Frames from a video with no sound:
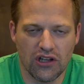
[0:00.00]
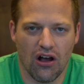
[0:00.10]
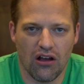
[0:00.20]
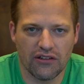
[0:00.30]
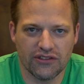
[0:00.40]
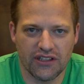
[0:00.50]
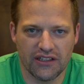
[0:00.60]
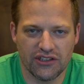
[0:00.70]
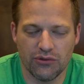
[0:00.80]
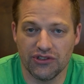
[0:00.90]
calls
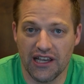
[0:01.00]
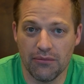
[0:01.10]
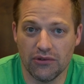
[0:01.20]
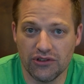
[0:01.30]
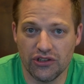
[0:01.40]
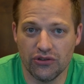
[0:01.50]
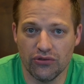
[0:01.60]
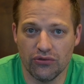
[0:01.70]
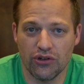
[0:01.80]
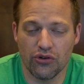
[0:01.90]
that she was able
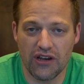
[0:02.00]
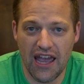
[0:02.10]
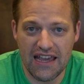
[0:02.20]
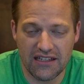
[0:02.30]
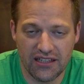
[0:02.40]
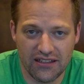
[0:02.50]
to create